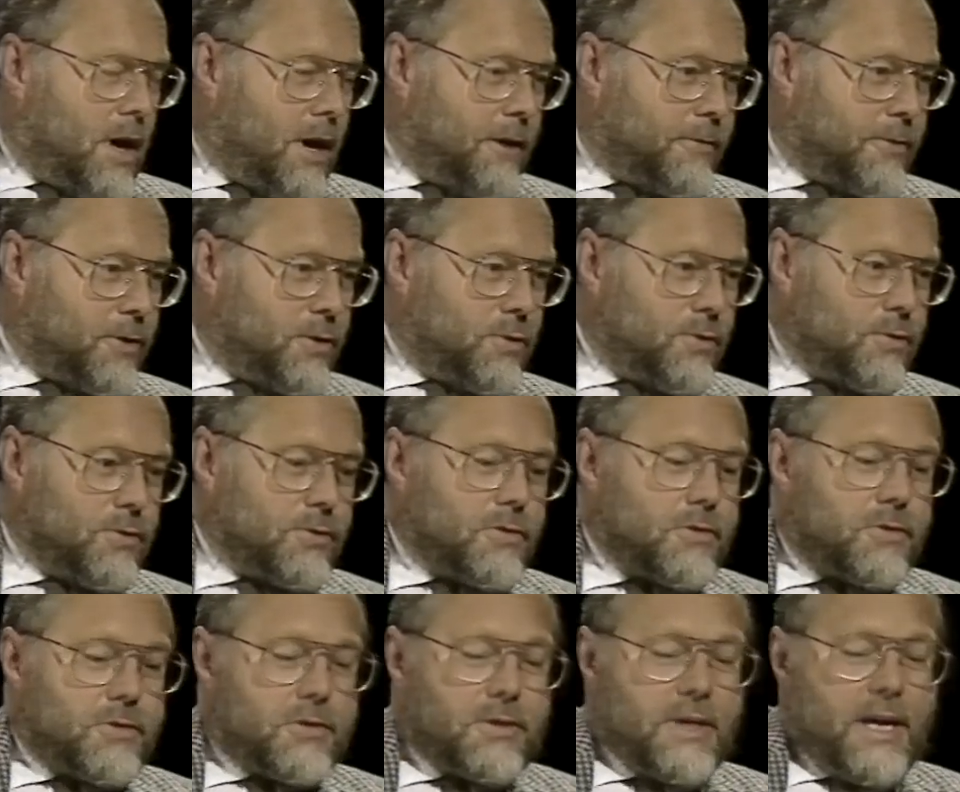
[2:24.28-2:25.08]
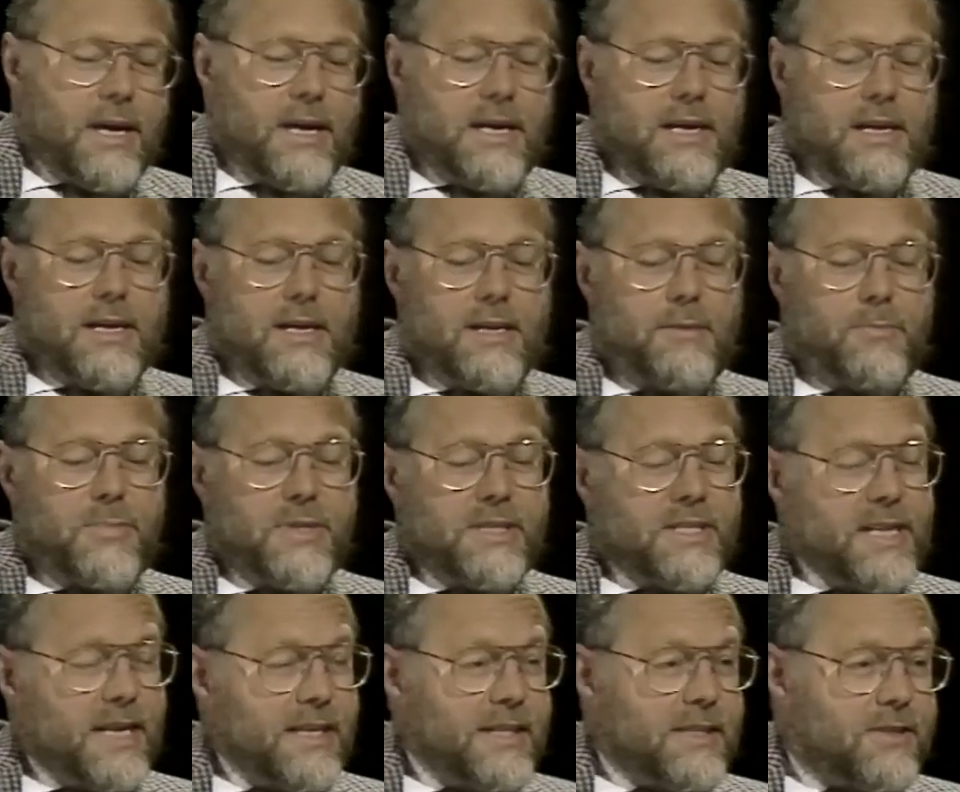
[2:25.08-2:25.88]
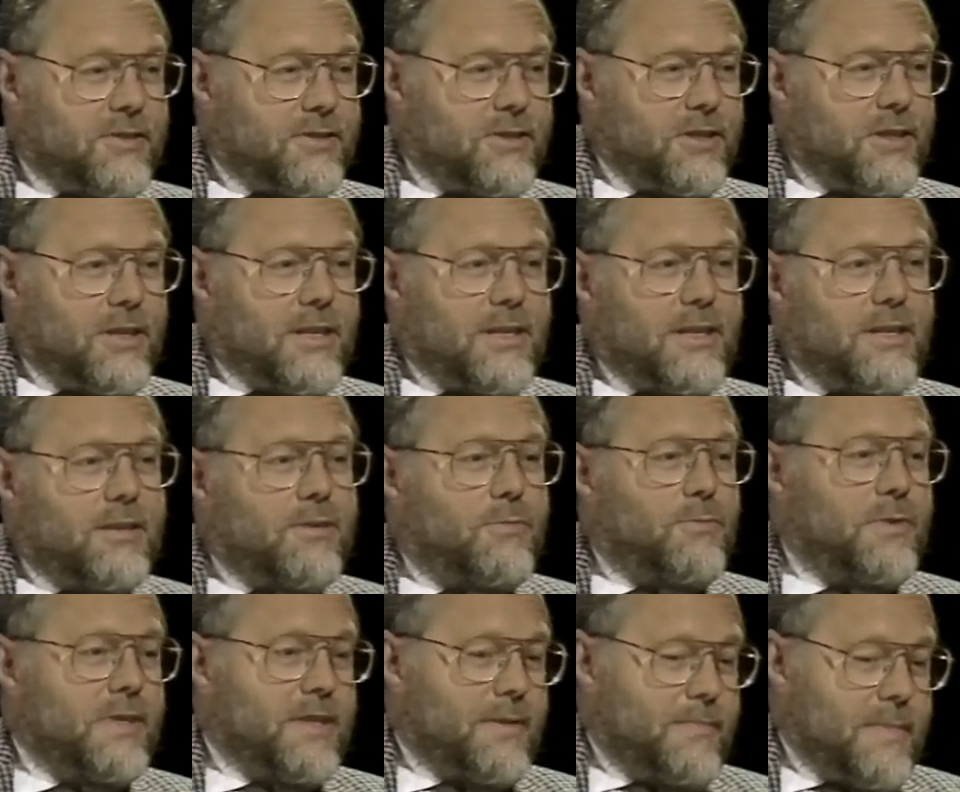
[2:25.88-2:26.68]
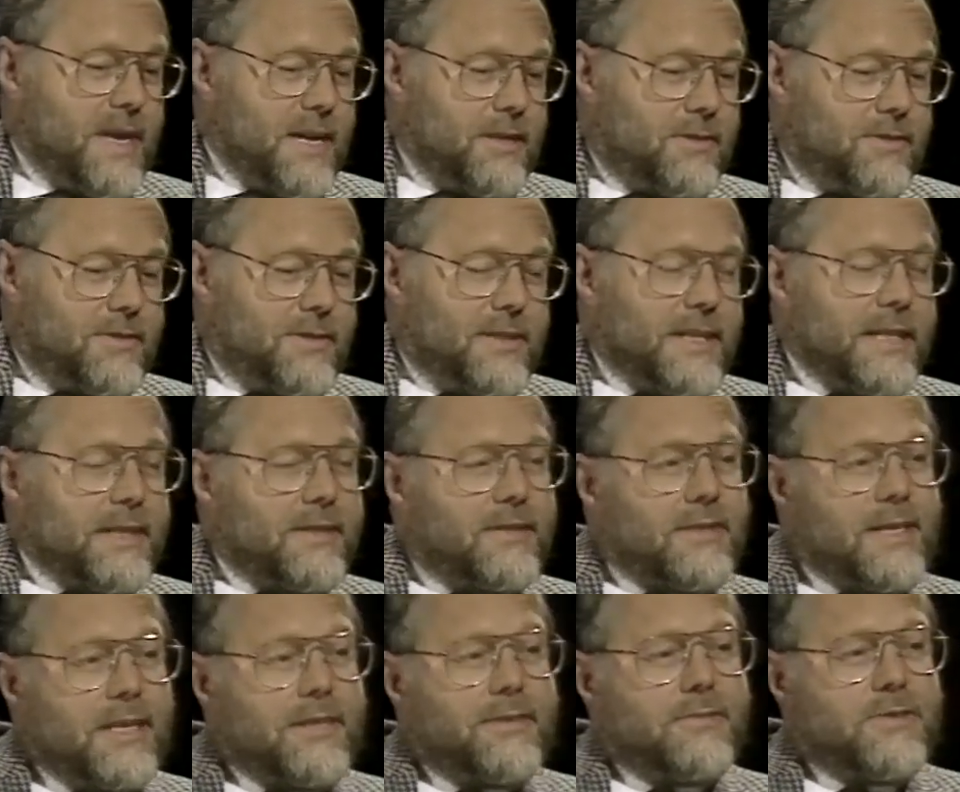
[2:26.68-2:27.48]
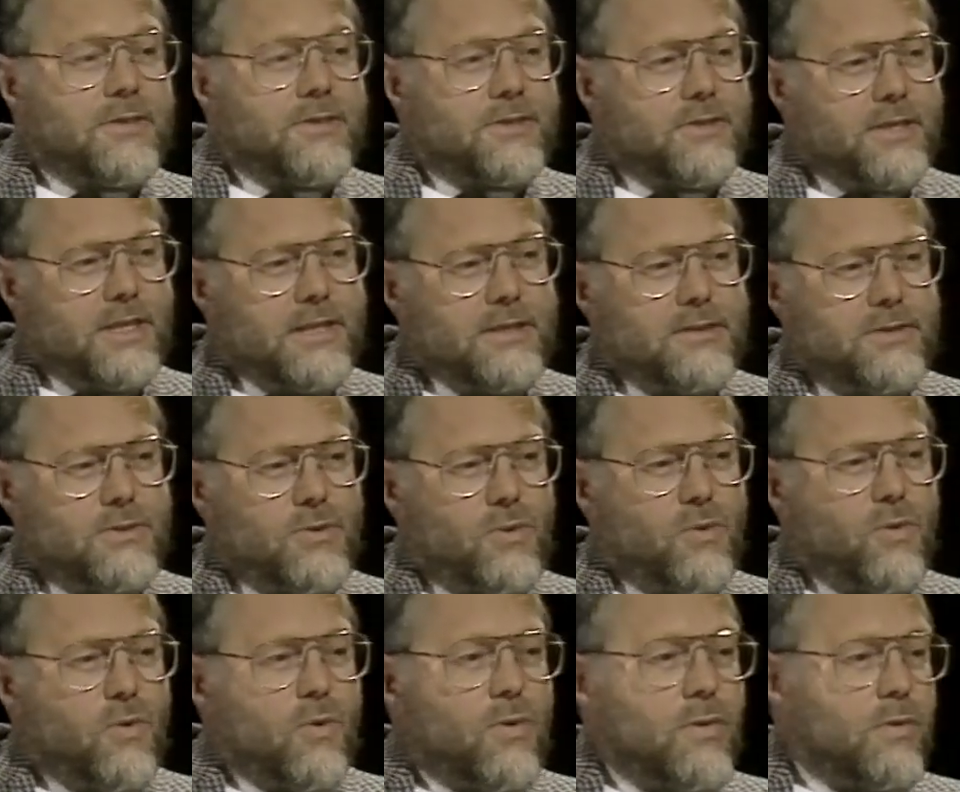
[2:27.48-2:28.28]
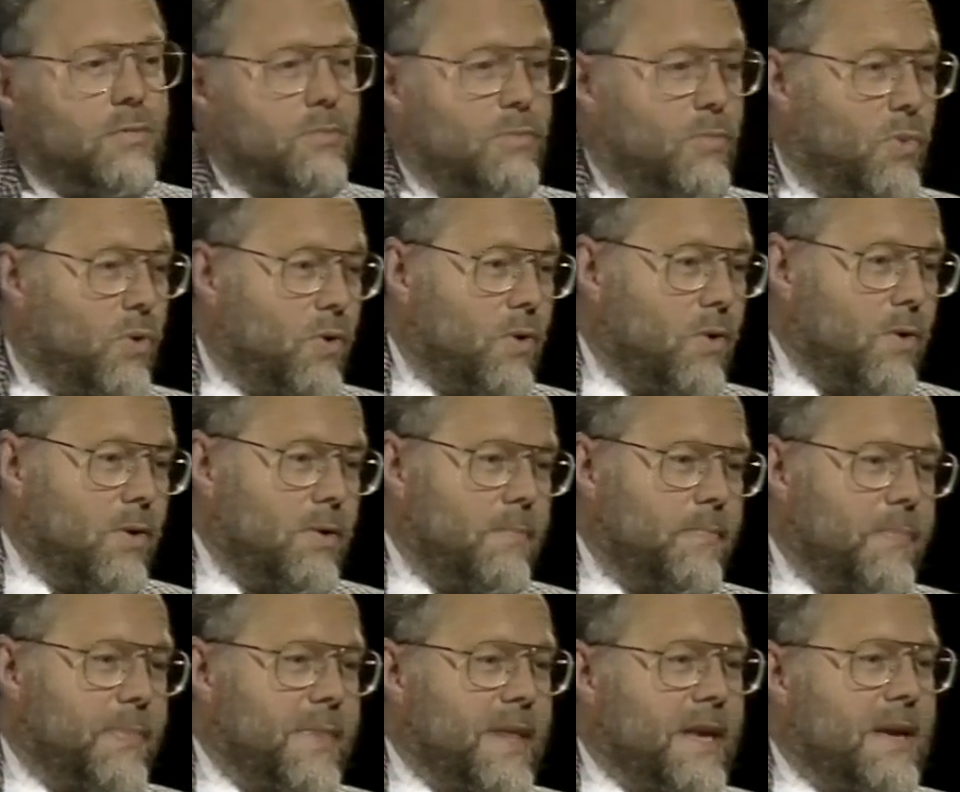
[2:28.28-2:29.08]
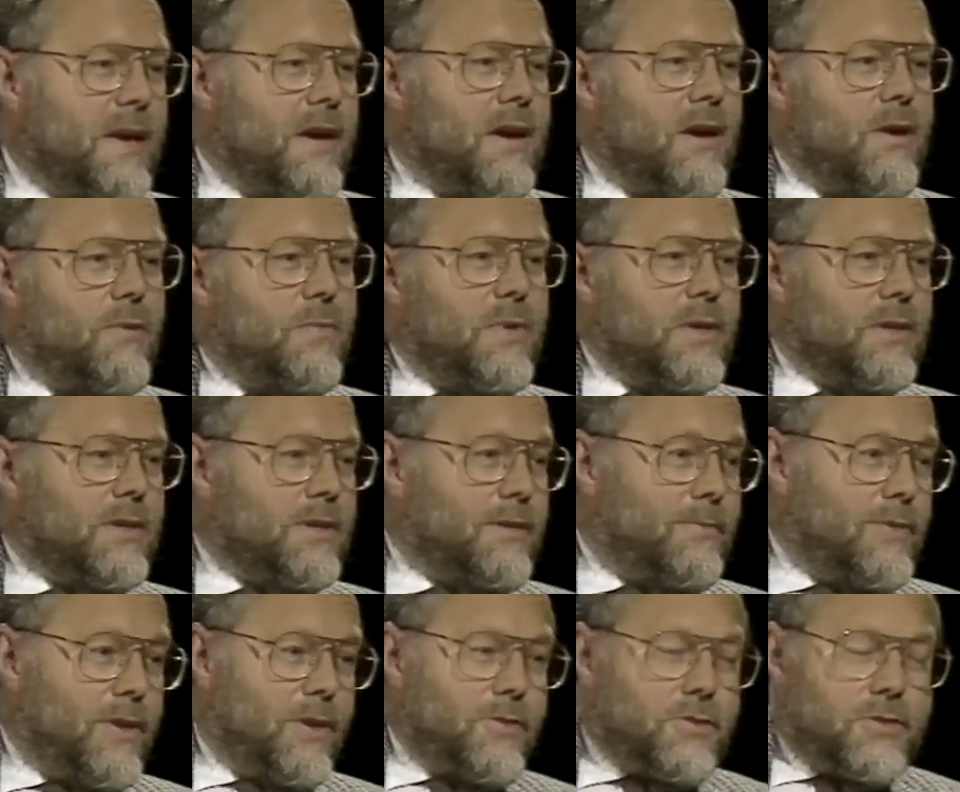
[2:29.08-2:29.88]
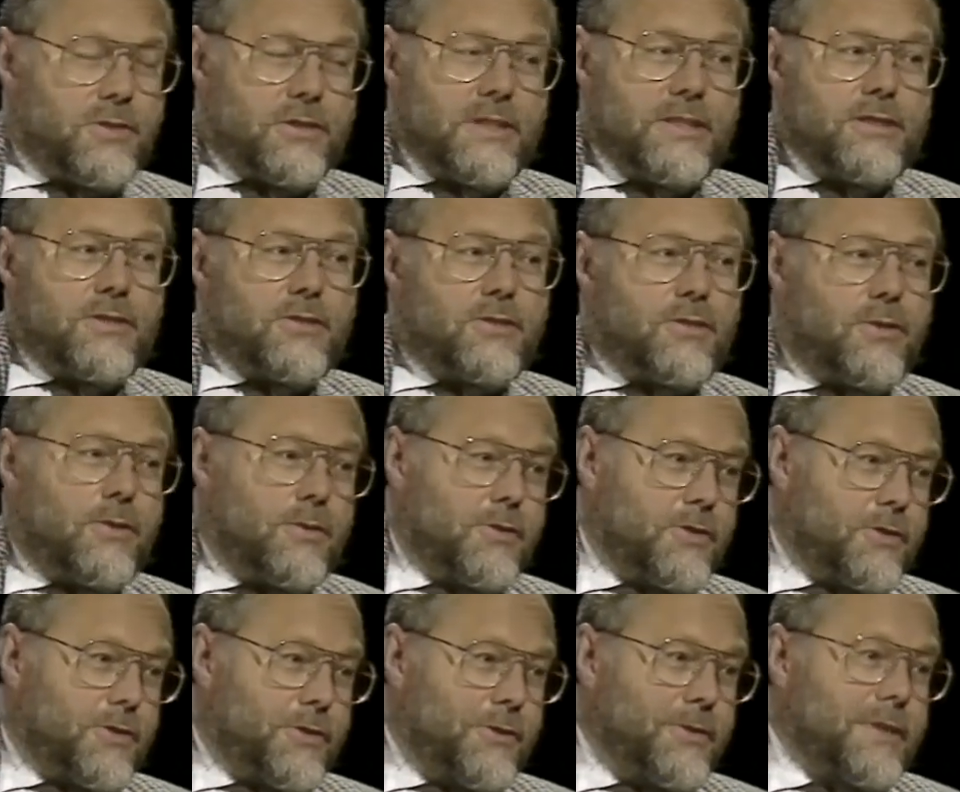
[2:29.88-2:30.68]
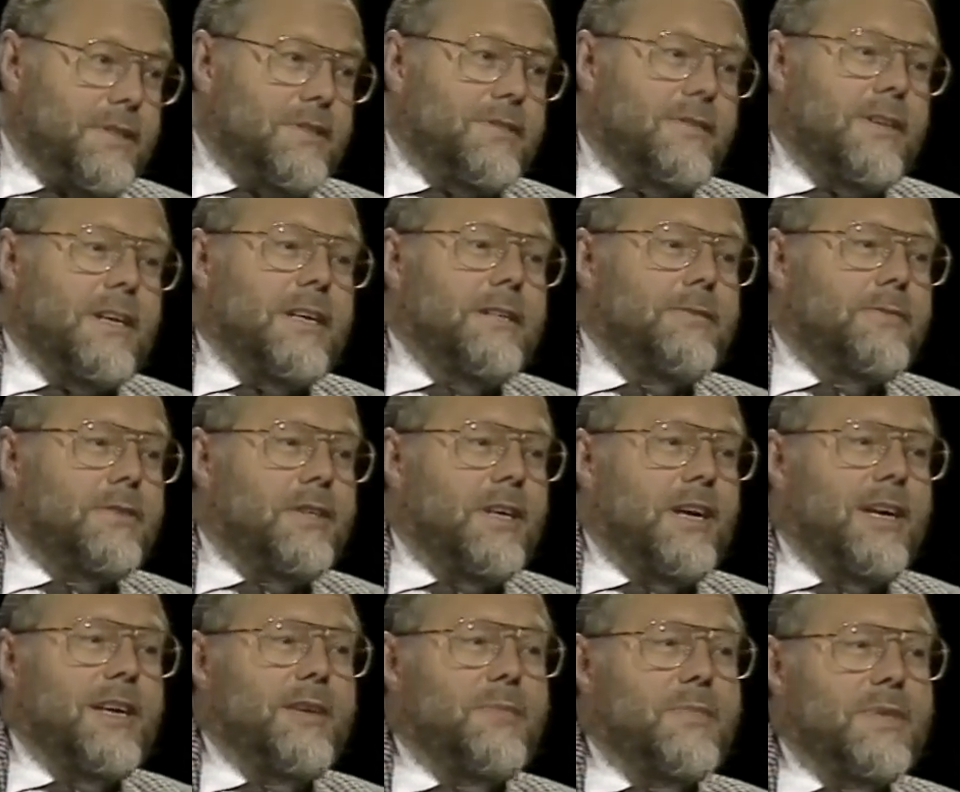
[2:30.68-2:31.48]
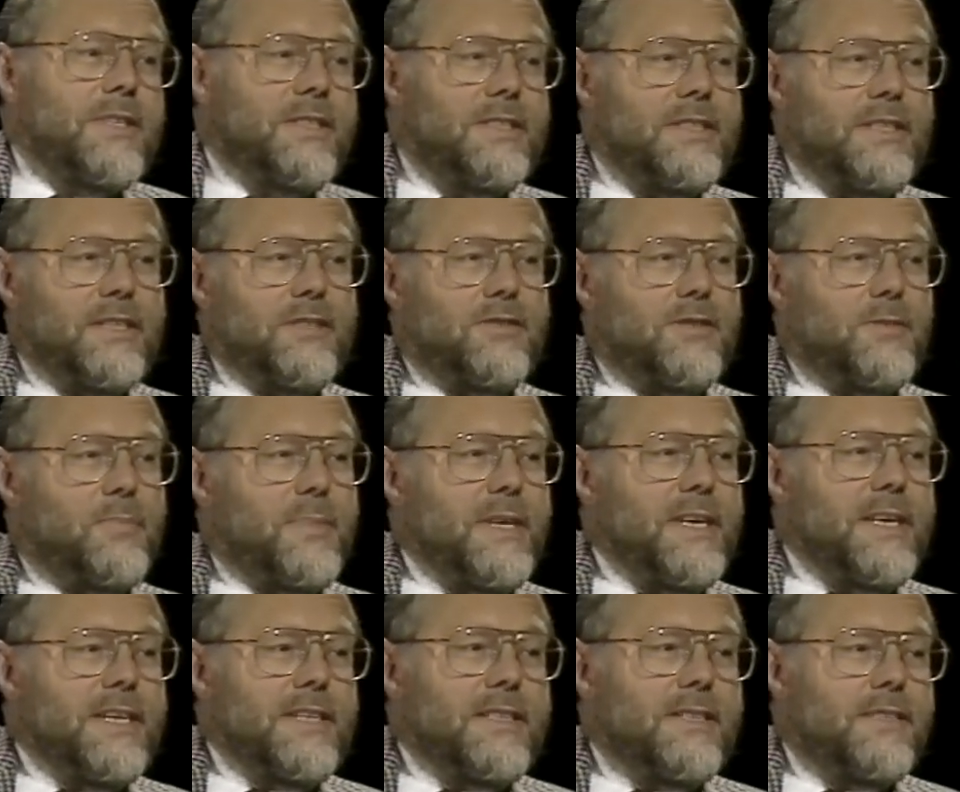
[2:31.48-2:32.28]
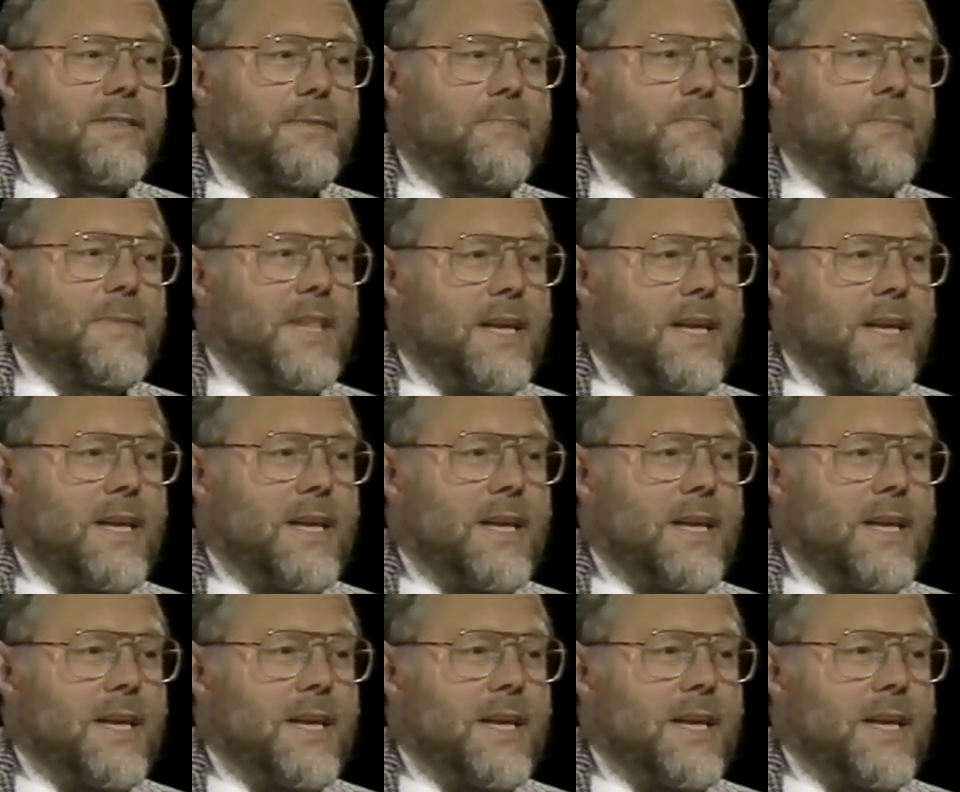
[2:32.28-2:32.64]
Of course, uh, but any star with a mass like that of the Sun, or more, will have long since gone through its lifetime and disappeared.